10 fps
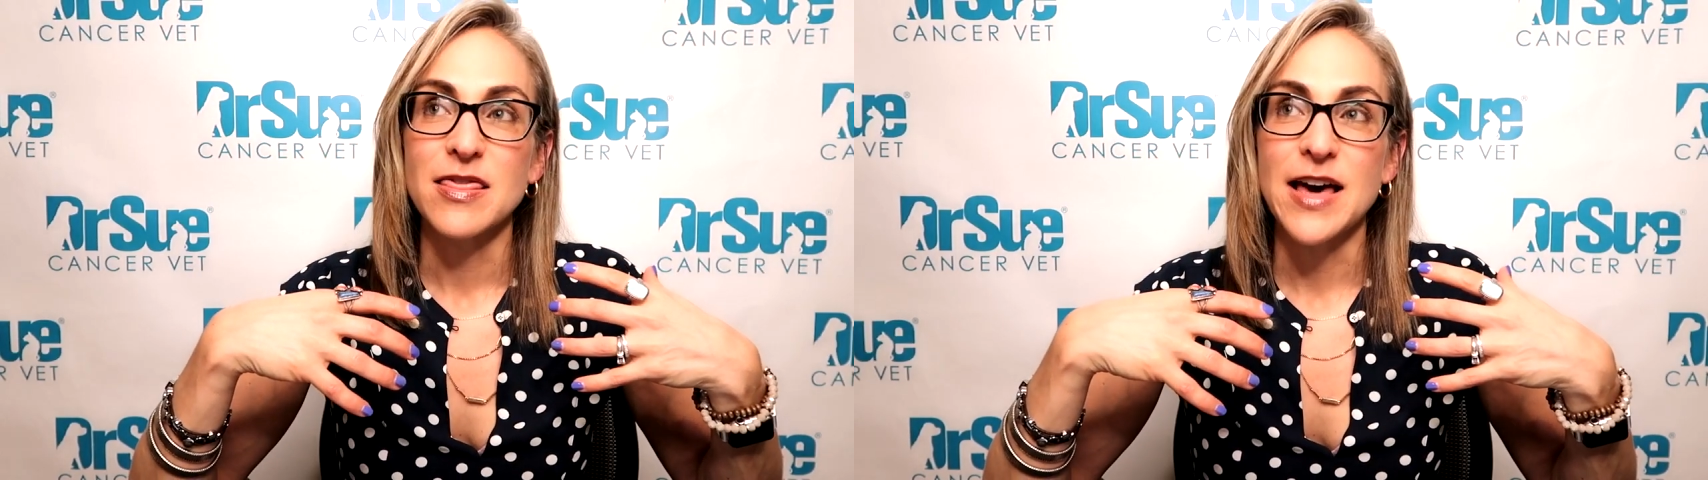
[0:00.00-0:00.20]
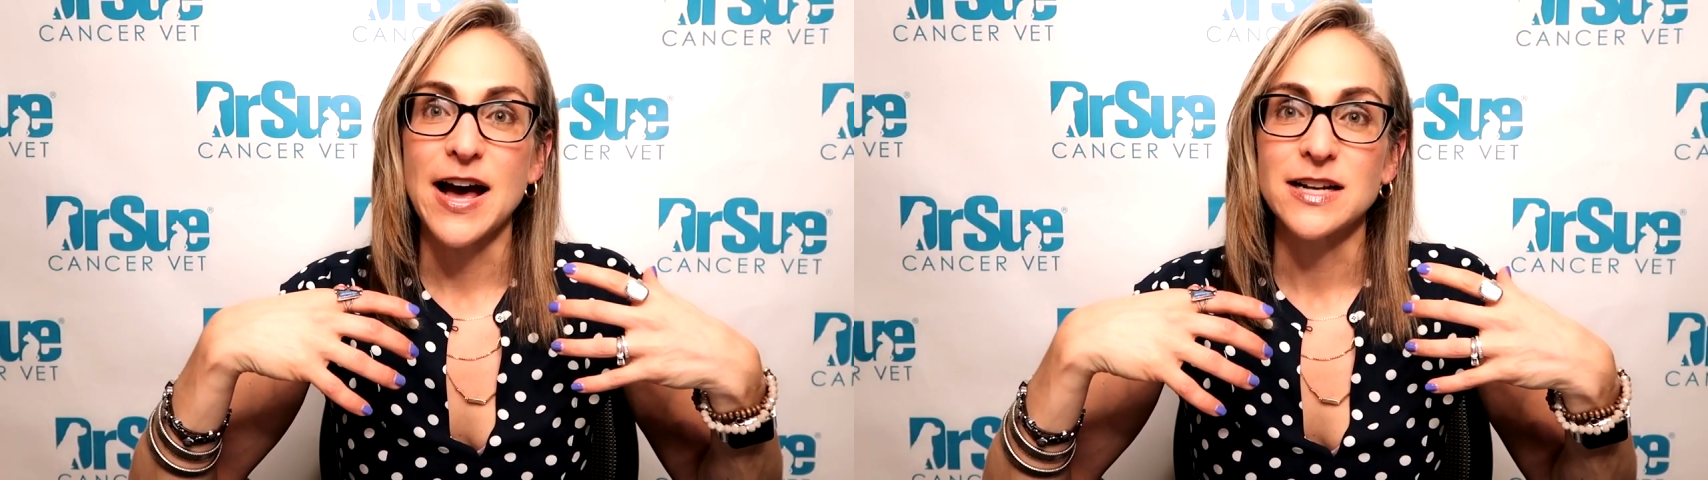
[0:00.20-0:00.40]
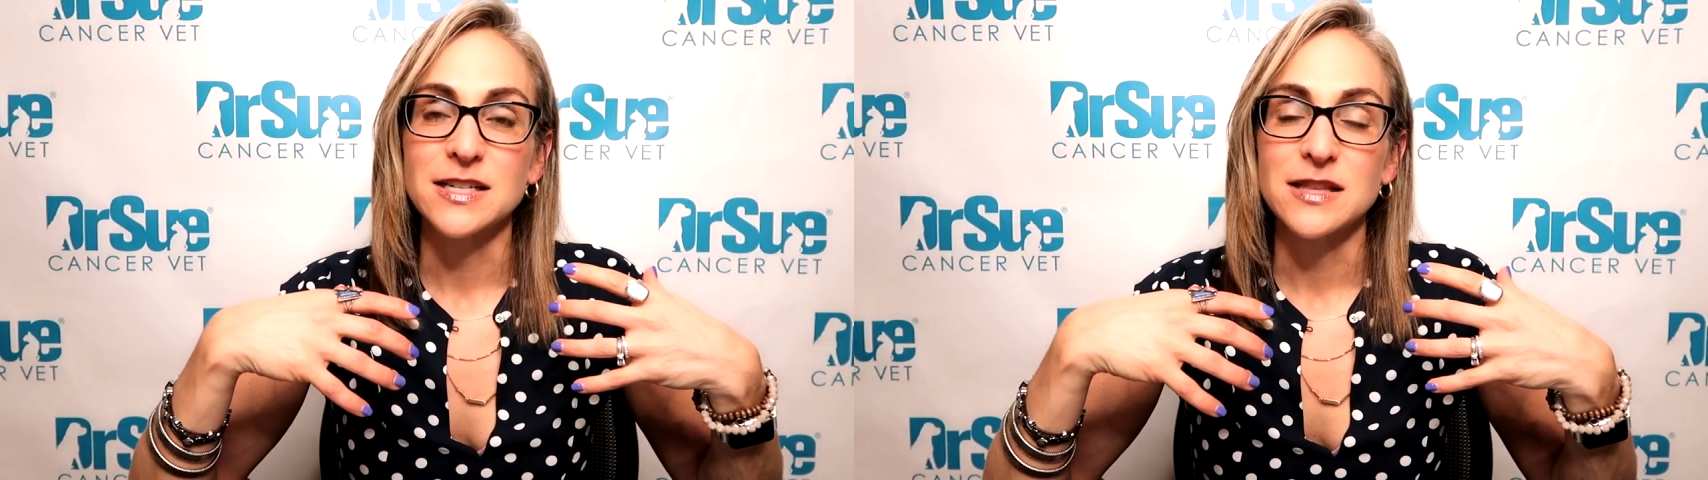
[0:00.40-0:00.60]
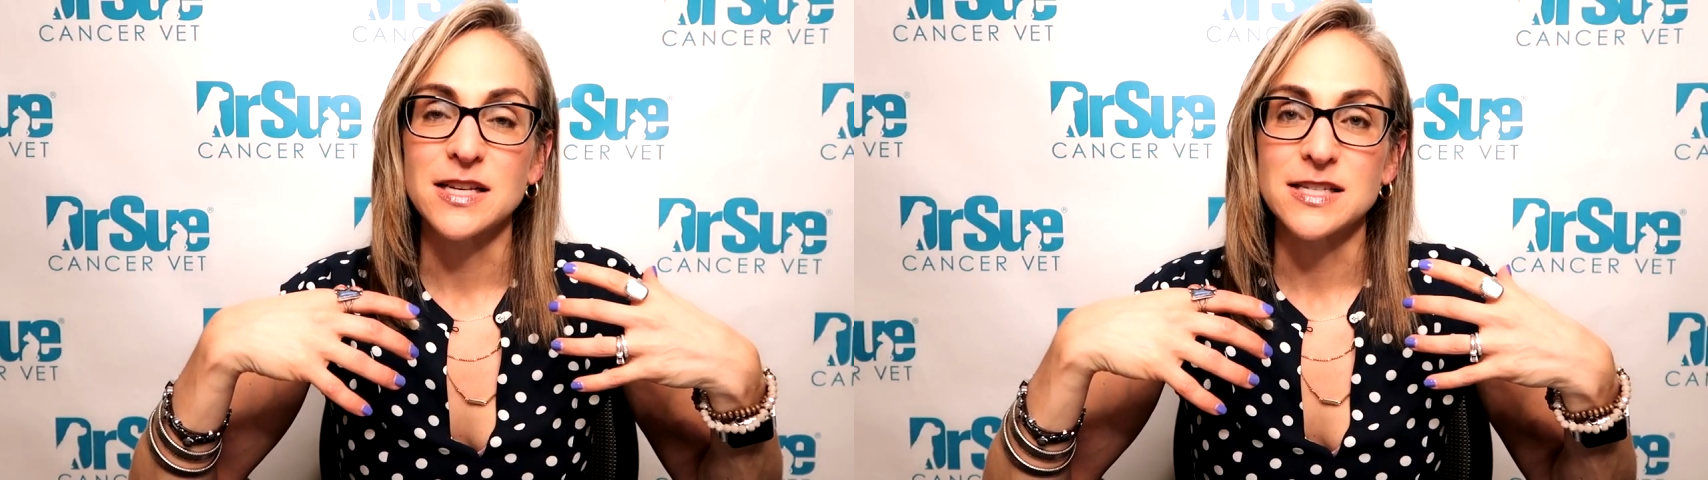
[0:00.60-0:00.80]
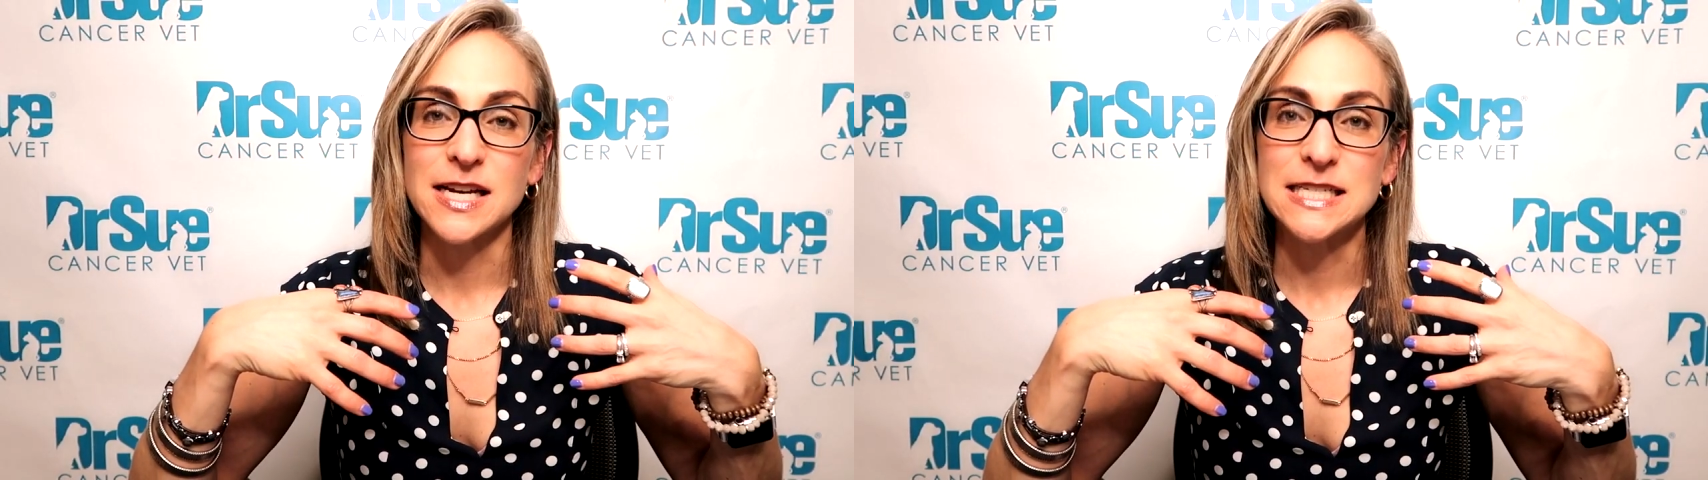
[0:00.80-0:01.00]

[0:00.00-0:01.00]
that this